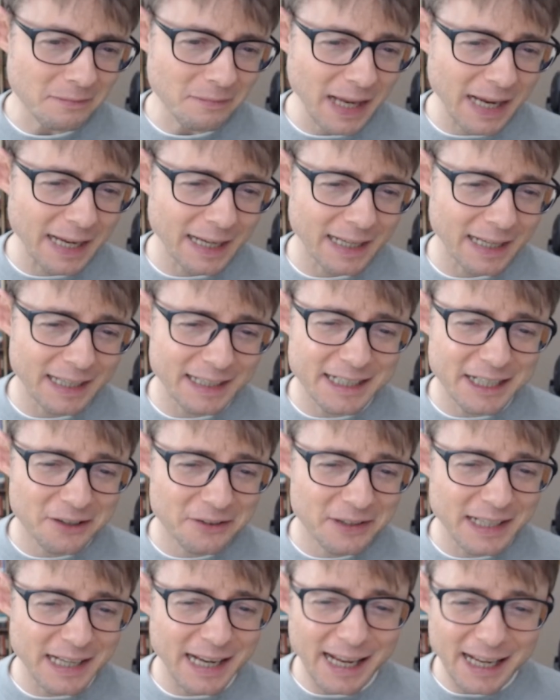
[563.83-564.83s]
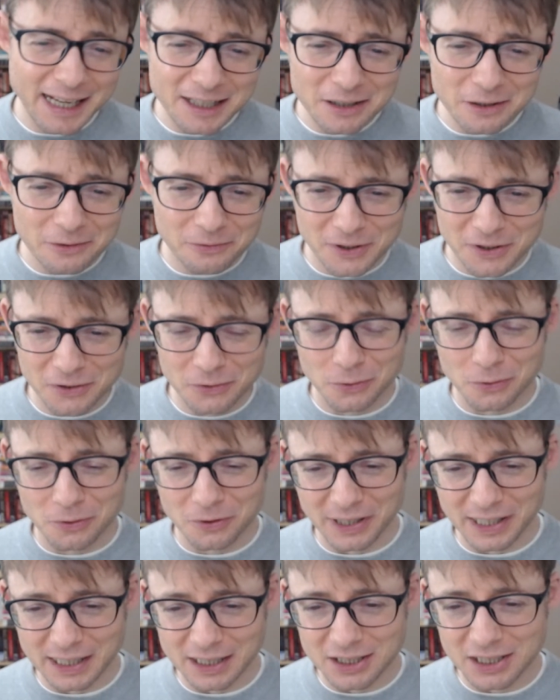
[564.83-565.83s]
Near the end of the
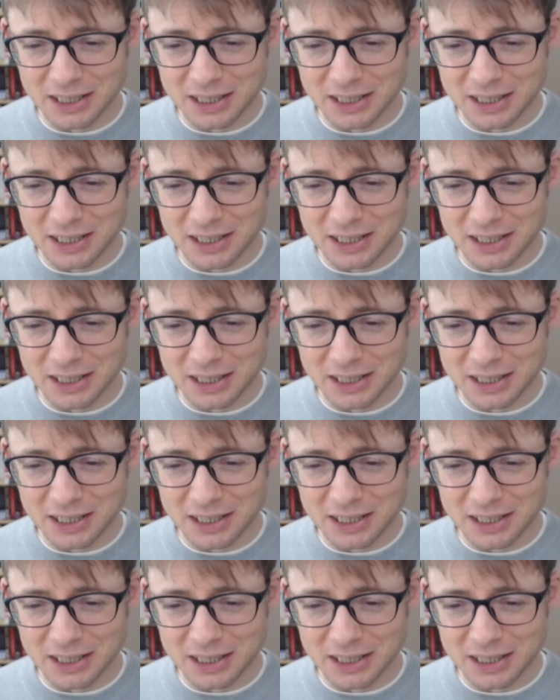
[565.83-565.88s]
story,